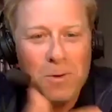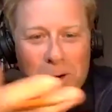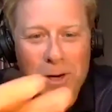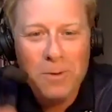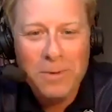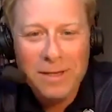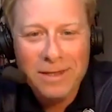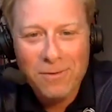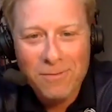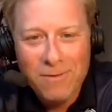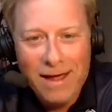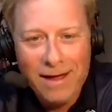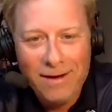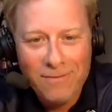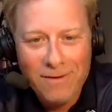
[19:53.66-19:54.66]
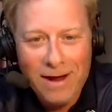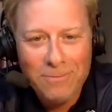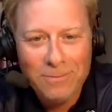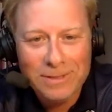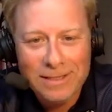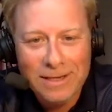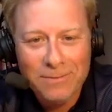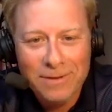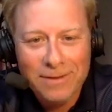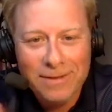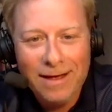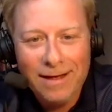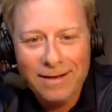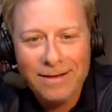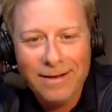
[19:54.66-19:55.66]
we're good with Laryea, right? We'll stick with
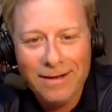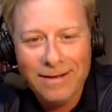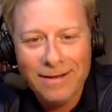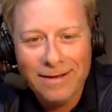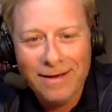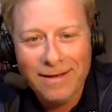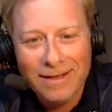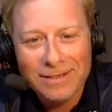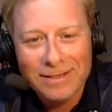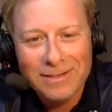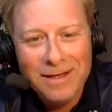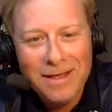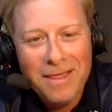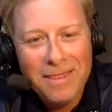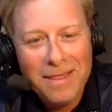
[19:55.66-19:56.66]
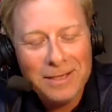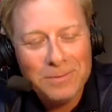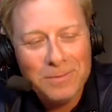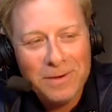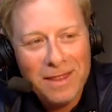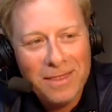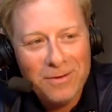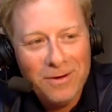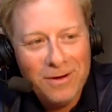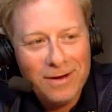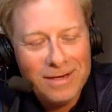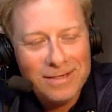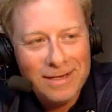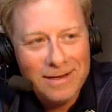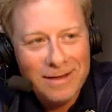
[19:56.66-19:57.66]
that. Yeah. That's what I
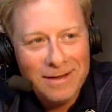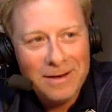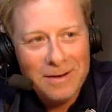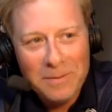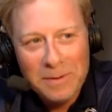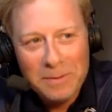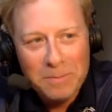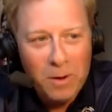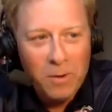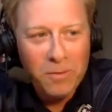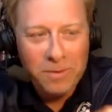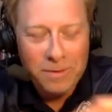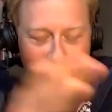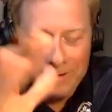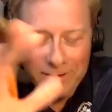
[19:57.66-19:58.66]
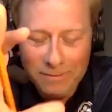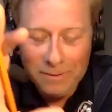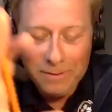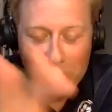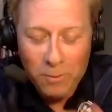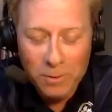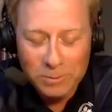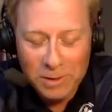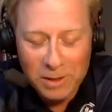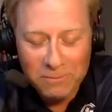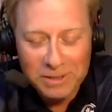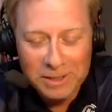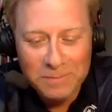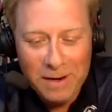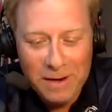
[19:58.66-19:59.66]
thought. Because I mean, both, you know, always want to
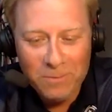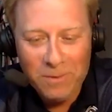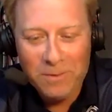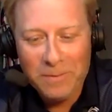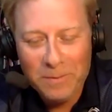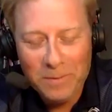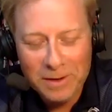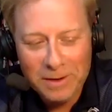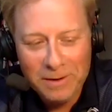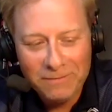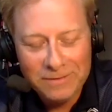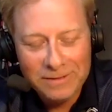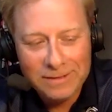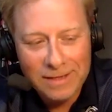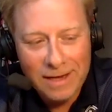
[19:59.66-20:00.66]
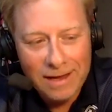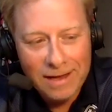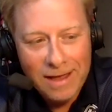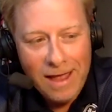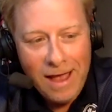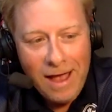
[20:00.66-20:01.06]
respect what you have to say.